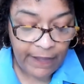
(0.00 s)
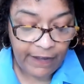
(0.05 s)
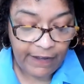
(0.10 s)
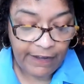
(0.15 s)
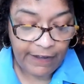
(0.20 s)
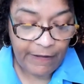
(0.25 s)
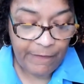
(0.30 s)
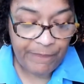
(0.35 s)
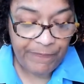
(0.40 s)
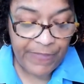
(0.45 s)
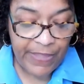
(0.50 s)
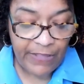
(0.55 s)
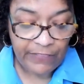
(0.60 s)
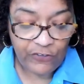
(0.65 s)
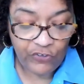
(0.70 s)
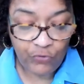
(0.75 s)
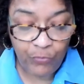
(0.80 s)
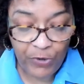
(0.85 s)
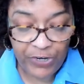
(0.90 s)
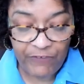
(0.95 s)
Um,
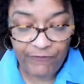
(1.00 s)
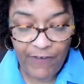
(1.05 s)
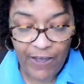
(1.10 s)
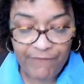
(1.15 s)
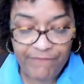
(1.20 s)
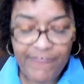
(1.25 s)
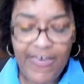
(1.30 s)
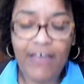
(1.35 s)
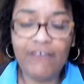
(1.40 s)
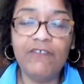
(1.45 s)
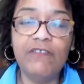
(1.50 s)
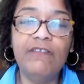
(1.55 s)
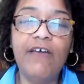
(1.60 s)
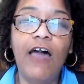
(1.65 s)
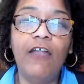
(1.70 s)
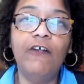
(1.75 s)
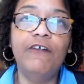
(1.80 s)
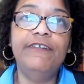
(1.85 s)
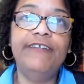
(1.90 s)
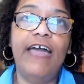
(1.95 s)
the twenty-five thousand
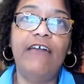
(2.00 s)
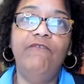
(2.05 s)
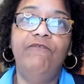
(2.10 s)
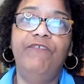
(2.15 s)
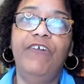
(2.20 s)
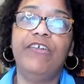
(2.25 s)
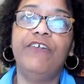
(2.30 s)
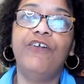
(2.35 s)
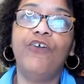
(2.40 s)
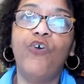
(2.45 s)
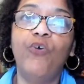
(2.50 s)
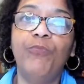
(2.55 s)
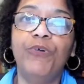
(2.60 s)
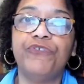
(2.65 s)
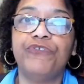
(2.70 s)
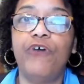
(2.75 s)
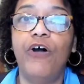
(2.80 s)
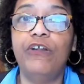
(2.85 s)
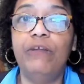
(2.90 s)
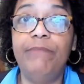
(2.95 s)
dollars debt figure
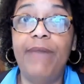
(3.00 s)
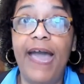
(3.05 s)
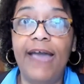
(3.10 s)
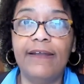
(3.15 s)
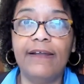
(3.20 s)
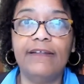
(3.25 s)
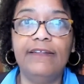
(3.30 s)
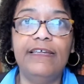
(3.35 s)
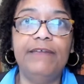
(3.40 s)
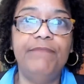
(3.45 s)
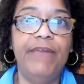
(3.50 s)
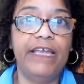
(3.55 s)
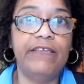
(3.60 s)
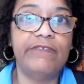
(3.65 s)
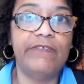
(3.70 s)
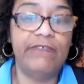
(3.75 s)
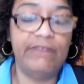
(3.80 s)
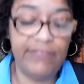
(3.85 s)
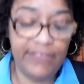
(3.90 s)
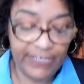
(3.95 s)
almost automatically
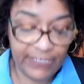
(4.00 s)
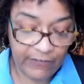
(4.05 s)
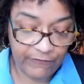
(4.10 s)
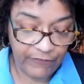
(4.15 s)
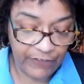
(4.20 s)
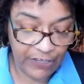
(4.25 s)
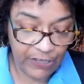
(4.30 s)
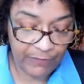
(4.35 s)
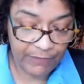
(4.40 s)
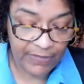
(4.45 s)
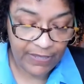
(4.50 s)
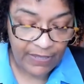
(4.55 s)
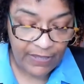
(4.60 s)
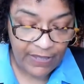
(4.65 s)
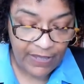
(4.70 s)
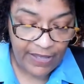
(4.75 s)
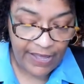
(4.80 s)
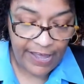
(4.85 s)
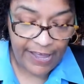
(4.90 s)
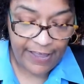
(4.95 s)
makes us think of him
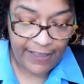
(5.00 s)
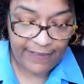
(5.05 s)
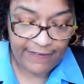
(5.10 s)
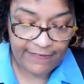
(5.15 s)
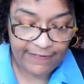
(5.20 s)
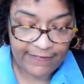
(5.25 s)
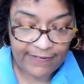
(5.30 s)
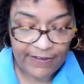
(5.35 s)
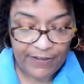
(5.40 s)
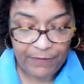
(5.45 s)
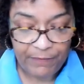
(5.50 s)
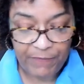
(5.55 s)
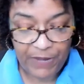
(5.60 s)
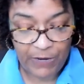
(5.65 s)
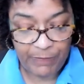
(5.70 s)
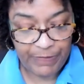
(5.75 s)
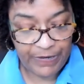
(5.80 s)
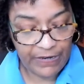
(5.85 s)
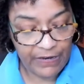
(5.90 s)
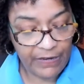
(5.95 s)
as
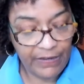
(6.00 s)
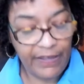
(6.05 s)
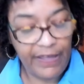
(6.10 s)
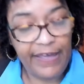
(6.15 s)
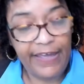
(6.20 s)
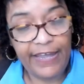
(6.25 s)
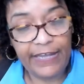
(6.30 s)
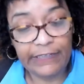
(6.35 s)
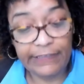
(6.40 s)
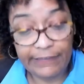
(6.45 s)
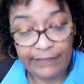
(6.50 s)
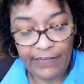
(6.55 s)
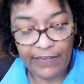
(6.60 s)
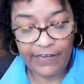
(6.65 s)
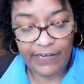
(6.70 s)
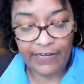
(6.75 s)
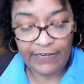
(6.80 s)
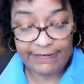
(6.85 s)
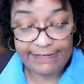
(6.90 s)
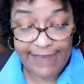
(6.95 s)
maybe a,
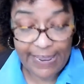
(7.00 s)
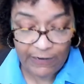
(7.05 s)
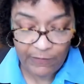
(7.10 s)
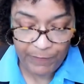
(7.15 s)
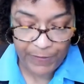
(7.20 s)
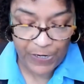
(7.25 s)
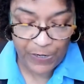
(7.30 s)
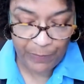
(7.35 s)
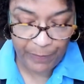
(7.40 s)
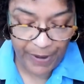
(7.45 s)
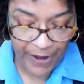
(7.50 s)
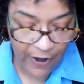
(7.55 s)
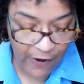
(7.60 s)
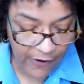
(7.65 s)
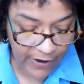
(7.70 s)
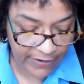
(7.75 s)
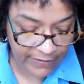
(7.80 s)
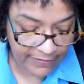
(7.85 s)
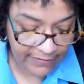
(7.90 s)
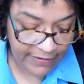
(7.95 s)
a deadbeat
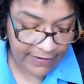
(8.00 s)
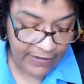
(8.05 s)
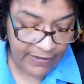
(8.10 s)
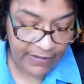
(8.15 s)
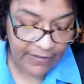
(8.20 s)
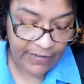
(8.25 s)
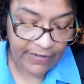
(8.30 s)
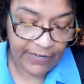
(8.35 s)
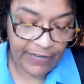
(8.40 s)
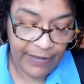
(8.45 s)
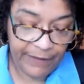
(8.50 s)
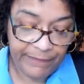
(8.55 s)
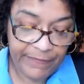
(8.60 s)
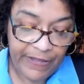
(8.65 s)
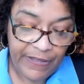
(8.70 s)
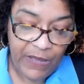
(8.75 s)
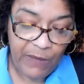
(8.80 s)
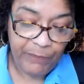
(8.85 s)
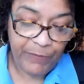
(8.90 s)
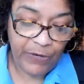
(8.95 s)
parent. Um,
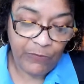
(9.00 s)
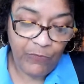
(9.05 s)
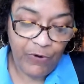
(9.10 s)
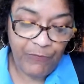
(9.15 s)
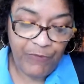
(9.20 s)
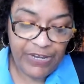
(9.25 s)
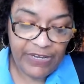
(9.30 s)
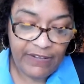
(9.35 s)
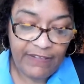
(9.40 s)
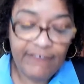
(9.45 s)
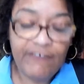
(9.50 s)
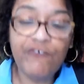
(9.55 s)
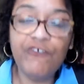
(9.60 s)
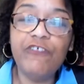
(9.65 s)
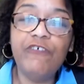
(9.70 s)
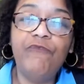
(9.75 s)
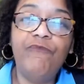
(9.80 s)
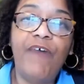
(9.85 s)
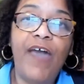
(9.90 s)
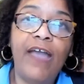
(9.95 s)
but when we consider
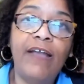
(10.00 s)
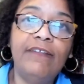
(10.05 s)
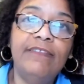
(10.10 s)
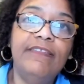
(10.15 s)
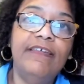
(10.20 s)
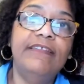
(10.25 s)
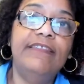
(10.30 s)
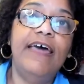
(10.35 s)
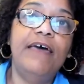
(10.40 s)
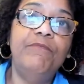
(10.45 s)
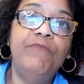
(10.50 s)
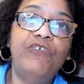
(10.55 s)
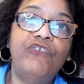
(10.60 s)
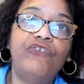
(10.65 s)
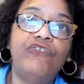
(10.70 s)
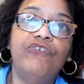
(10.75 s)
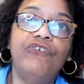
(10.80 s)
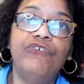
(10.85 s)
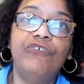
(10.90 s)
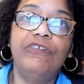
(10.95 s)
the fact that
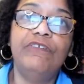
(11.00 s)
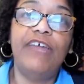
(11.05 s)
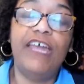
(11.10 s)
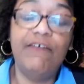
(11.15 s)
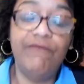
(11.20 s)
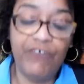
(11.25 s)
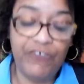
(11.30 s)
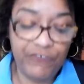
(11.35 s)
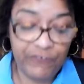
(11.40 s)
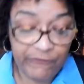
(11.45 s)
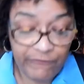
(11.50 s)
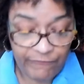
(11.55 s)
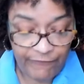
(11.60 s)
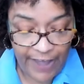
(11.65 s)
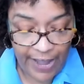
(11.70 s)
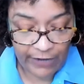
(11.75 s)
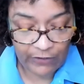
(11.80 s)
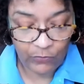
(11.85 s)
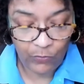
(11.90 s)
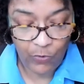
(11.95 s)
Mister Davis, in
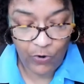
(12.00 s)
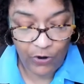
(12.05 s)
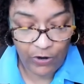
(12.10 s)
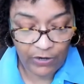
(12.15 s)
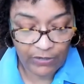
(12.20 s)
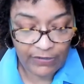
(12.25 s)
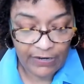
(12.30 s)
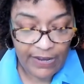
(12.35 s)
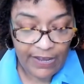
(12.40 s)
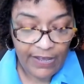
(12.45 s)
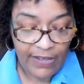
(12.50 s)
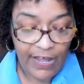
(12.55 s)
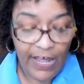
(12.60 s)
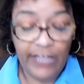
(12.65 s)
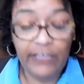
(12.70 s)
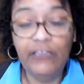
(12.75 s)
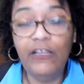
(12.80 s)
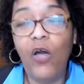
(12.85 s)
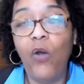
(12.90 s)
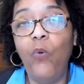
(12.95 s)
fact, worked
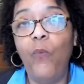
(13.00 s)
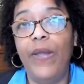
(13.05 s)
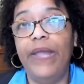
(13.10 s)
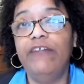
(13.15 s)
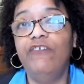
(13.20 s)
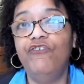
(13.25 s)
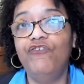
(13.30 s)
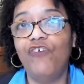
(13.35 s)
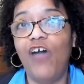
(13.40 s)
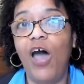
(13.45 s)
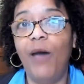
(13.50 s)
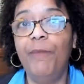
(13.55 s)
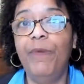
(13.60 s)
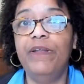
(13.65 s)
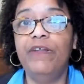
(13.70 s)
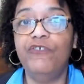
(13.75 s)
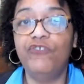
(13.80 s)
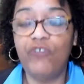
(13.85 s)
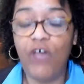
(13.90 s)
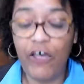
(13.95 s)
a low-wage job
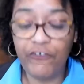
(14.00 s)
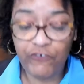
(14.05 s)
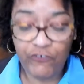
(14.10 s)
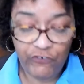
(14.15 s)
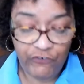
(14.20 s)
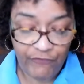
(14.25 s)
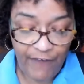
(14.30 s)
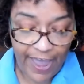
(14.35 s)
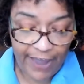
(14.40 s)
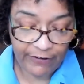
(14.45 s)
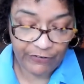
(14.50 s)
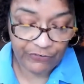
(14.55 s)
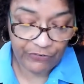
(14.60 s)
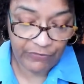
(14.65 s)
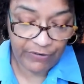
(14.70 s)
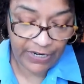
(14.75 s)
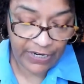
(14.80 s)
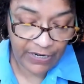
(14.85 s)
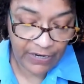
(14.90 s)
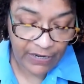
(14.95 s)
in a sausage
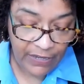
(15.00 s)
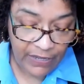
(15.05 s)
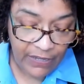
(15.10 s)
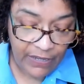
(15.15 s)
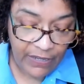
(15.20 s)
factory,